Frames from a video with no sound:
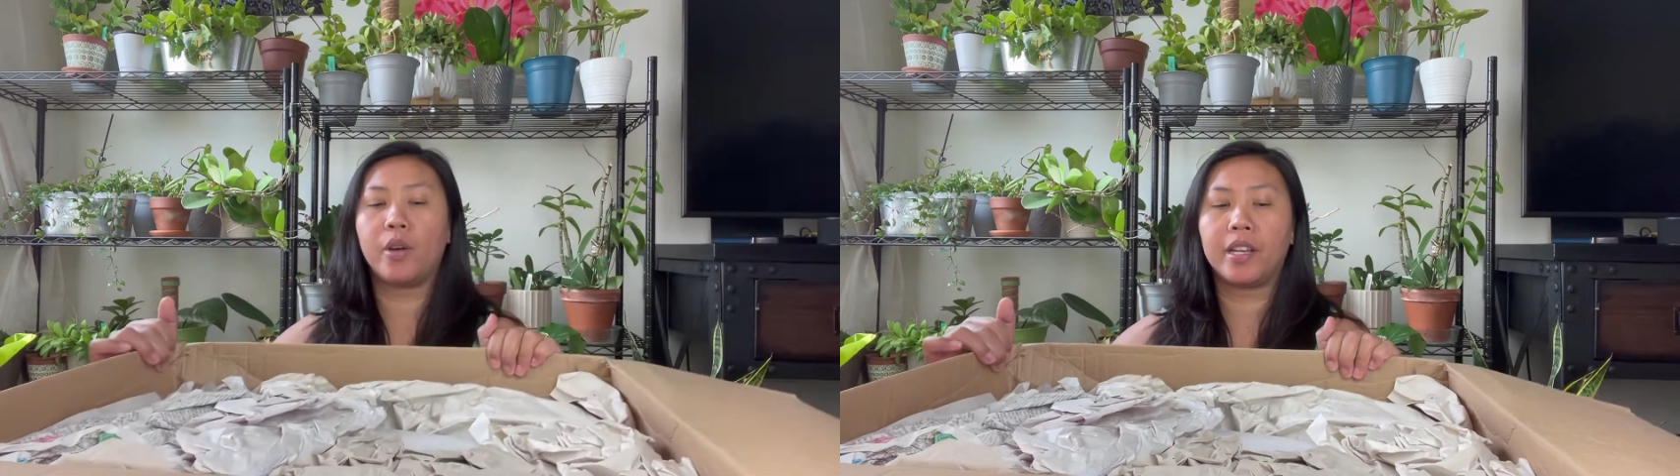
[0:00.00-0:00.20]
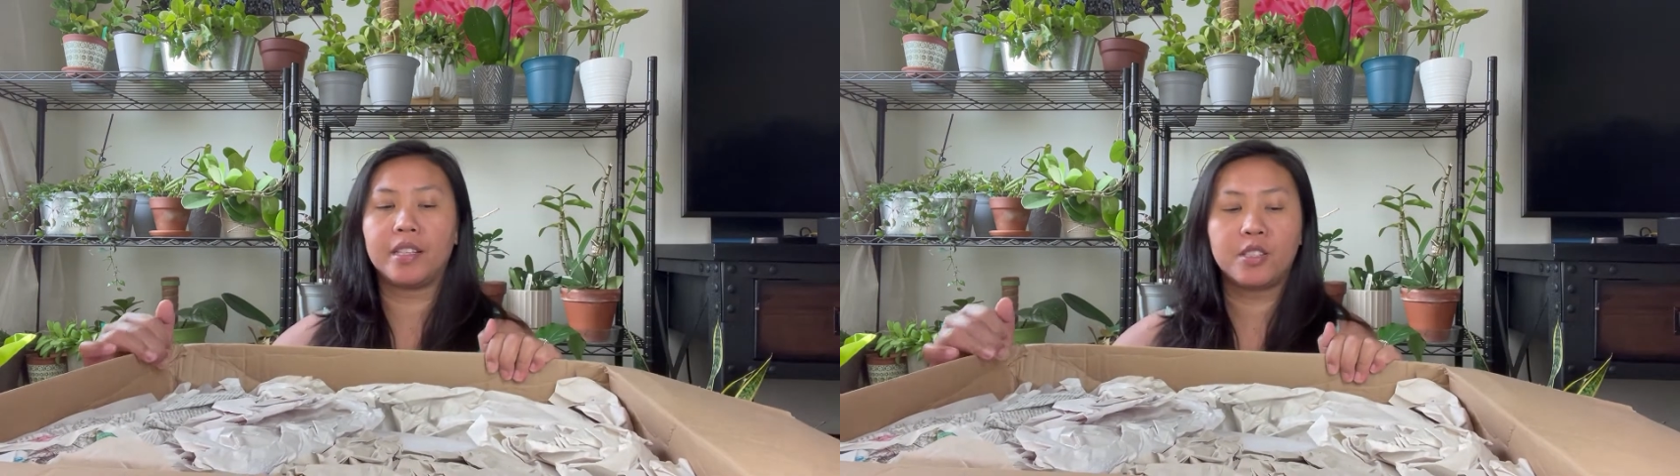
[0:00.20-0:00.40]

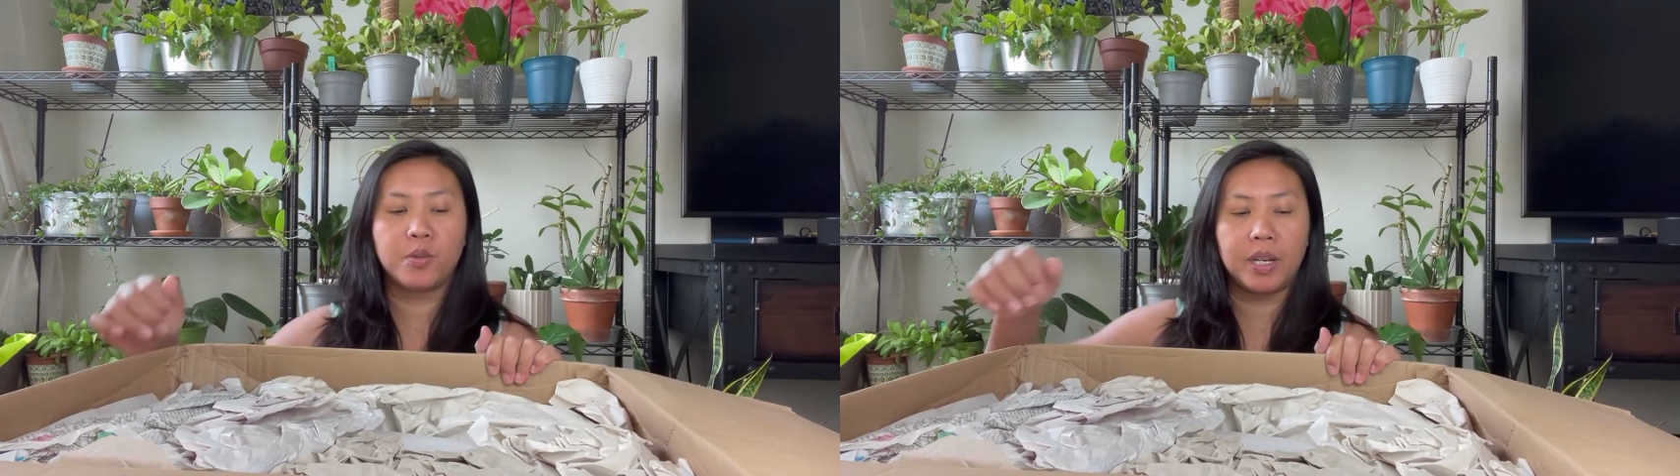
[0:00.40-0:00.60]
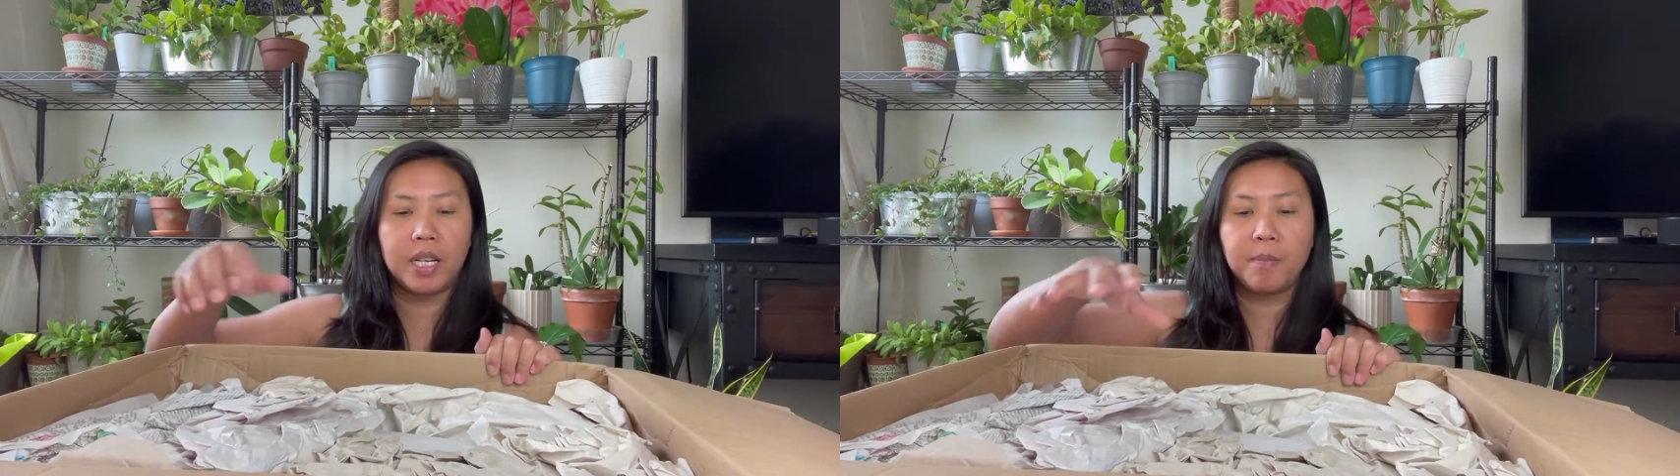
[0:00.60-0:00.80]
it's
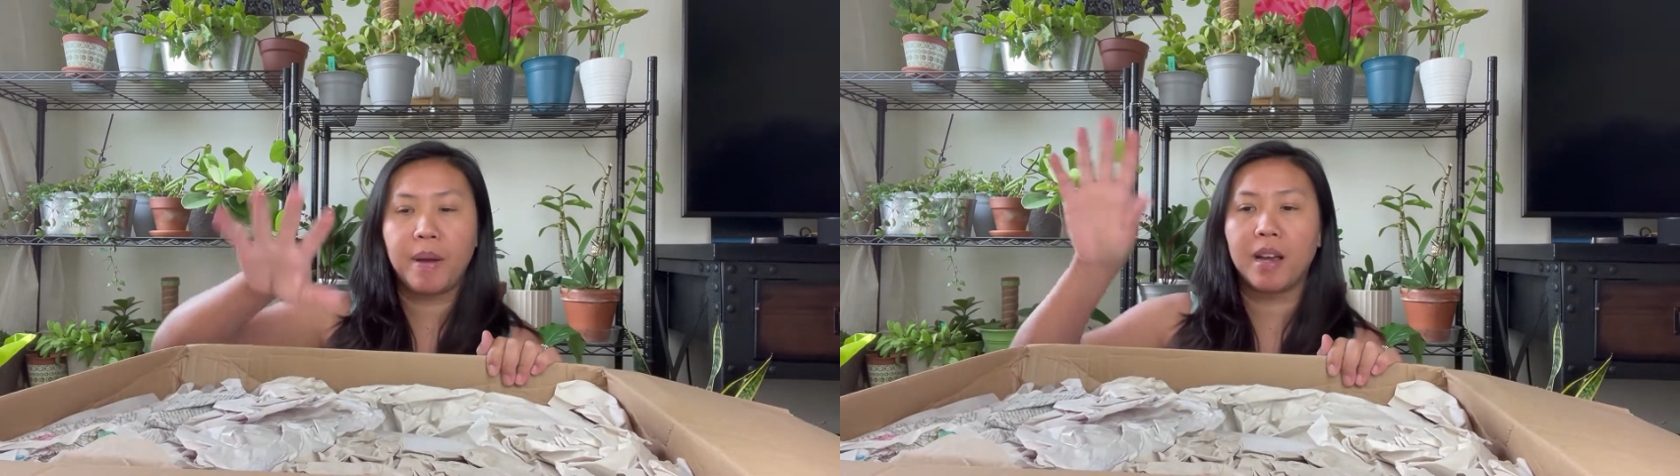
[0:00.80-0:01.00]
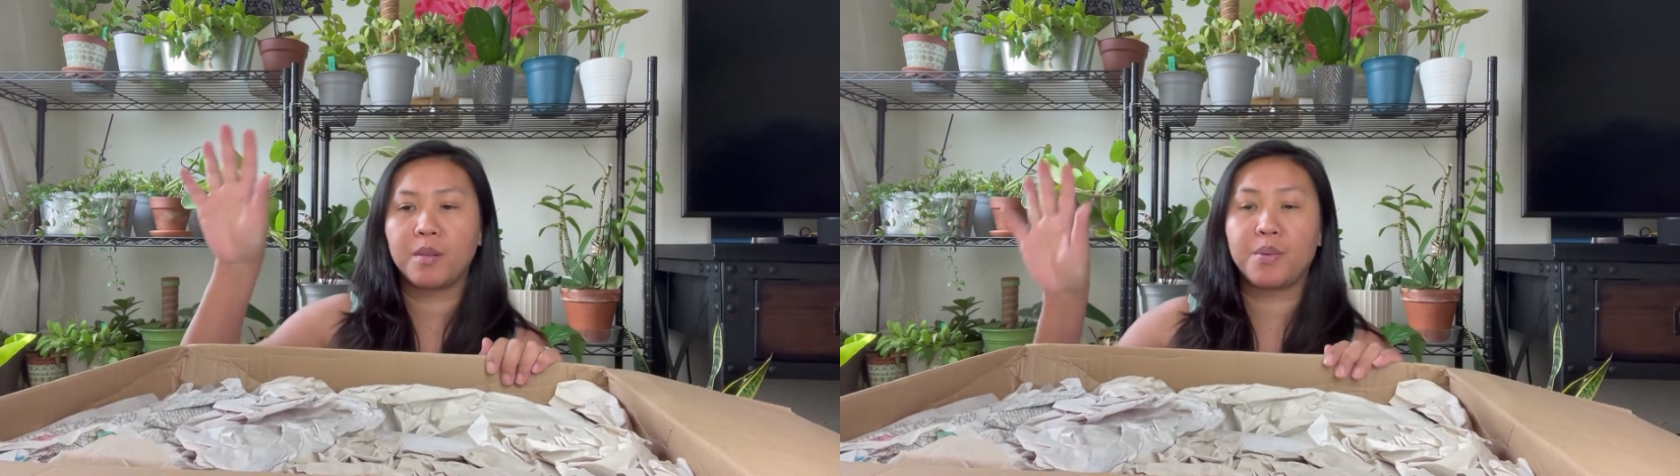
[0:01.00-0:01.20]
really
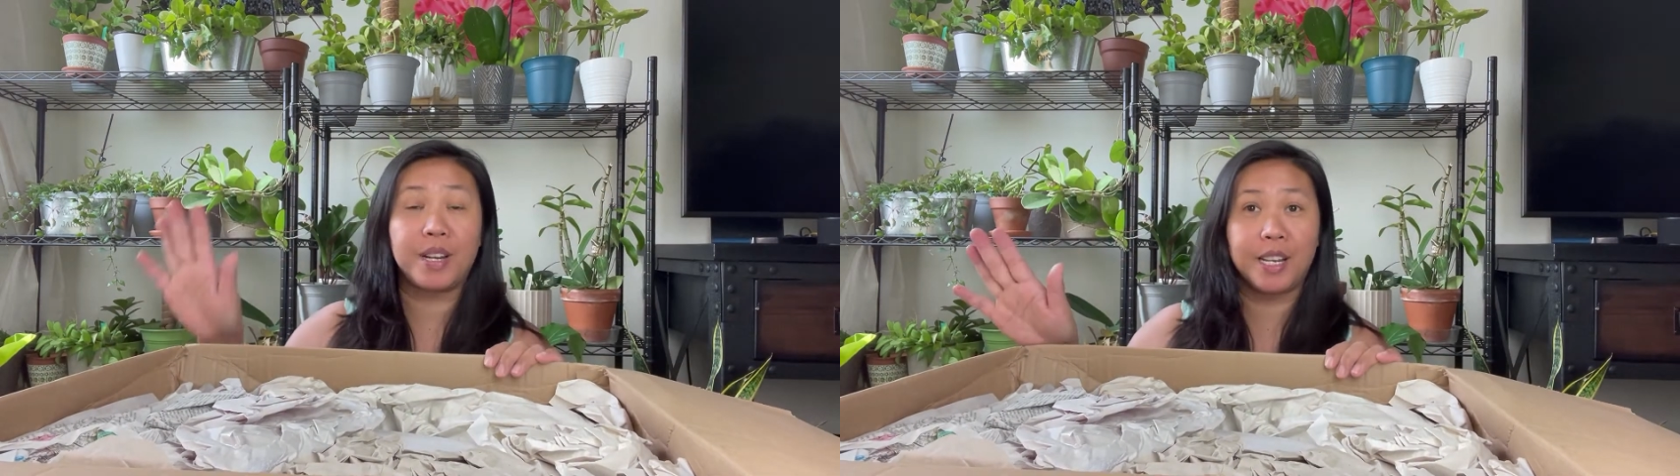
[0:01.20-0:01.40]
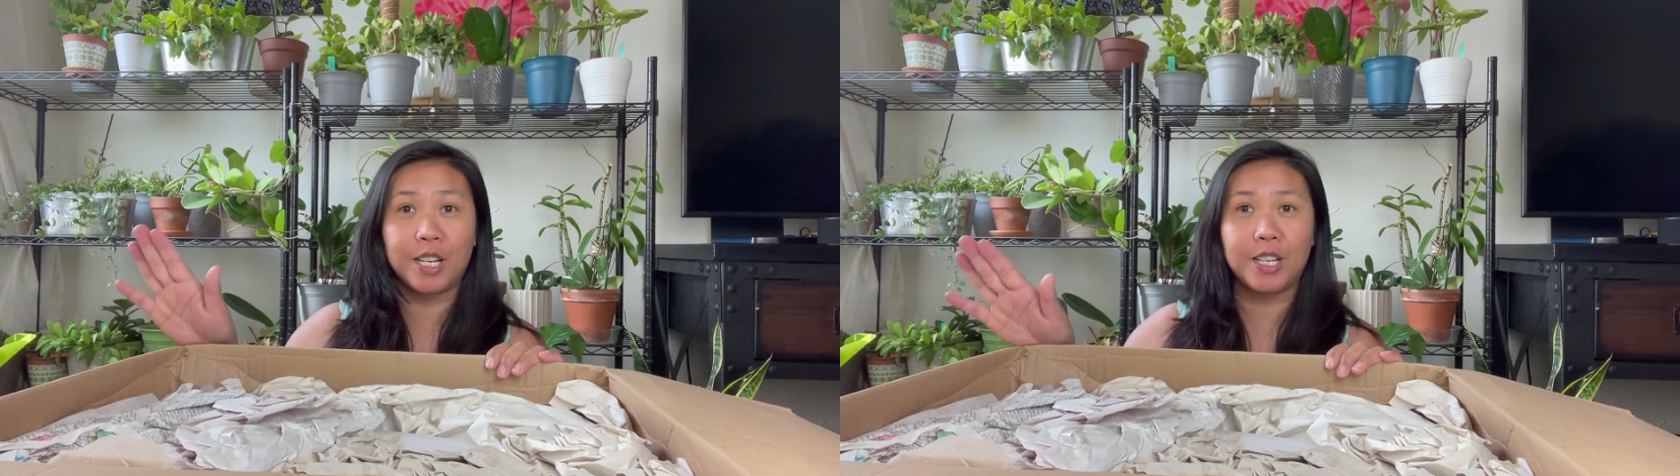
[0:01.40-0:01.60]
packed
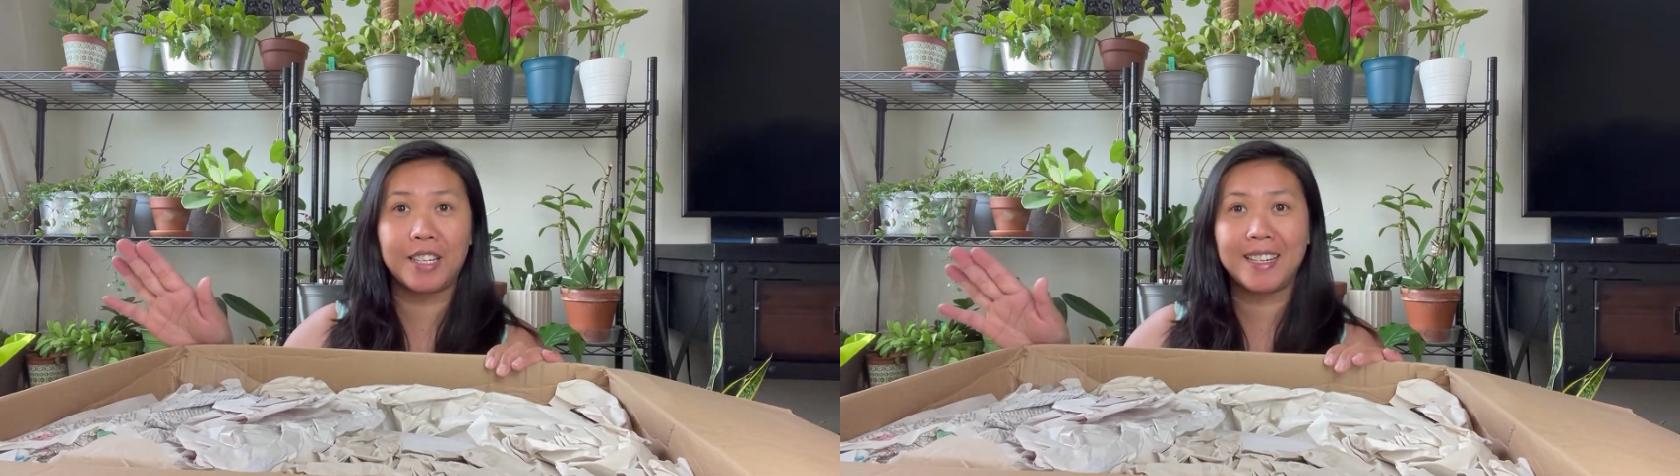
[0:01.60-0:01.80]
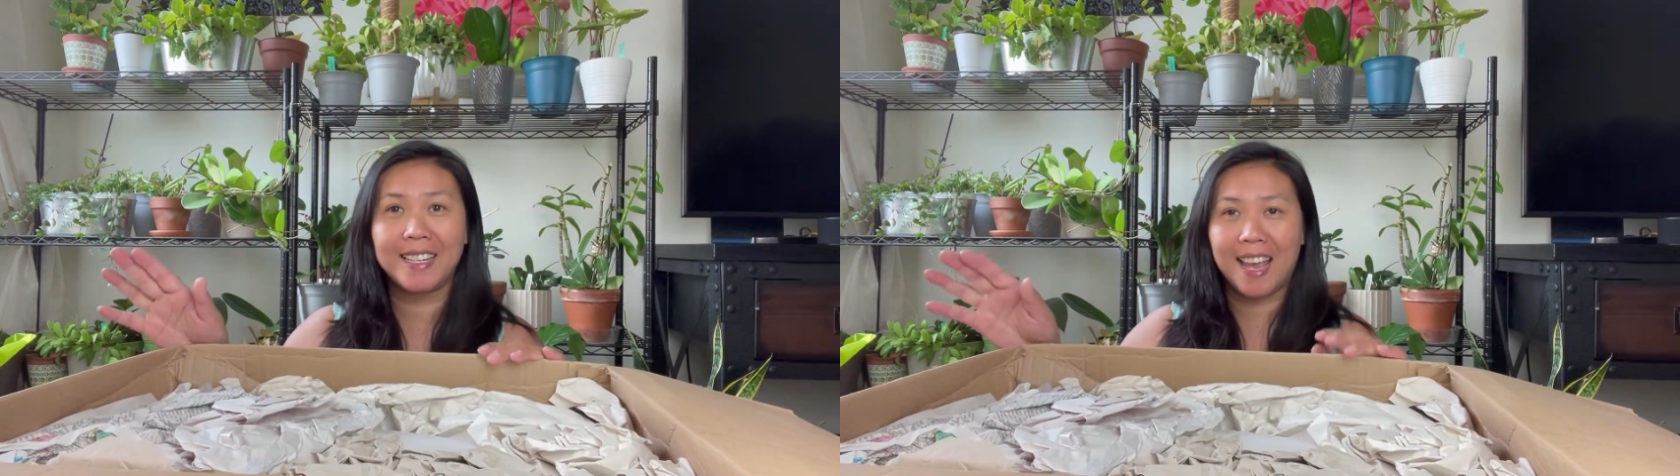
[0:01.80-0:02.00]
pretty good,